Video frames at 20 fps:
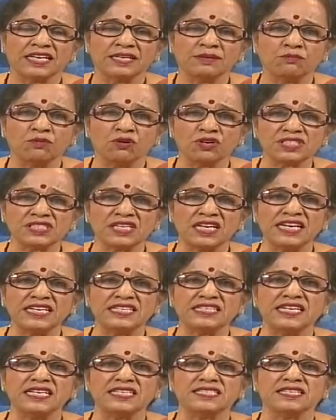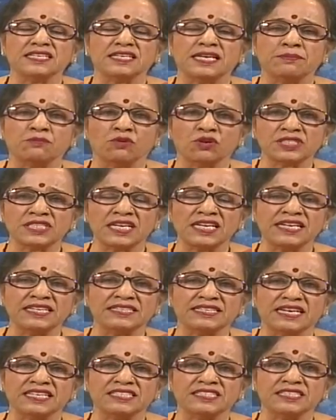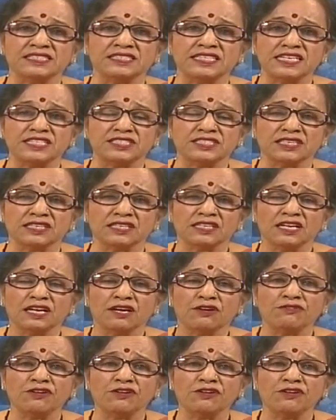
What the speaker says: An emotionally intelligent teacher